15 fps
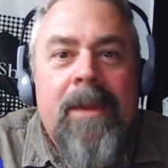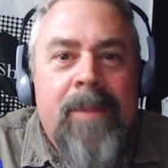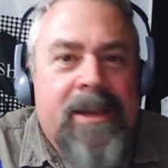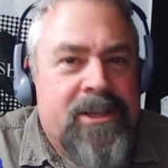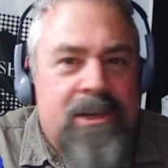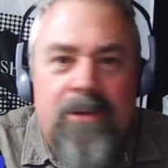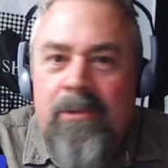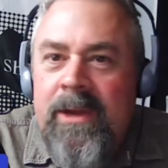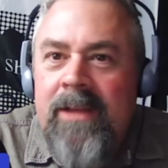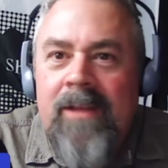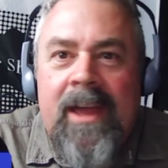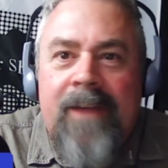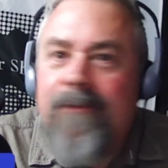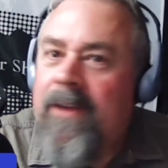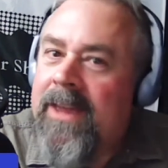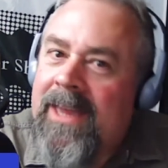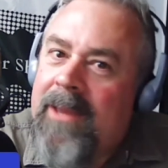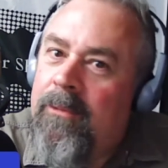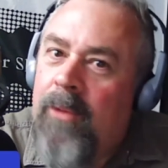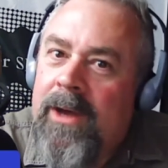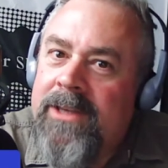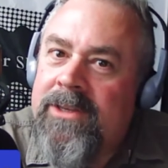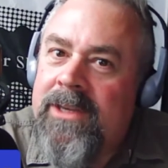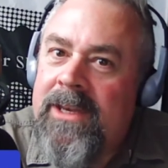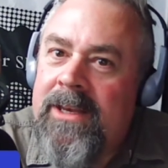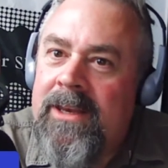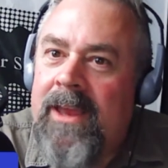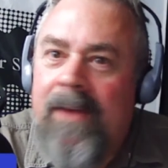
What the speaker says: because in real life, like, he wasn't,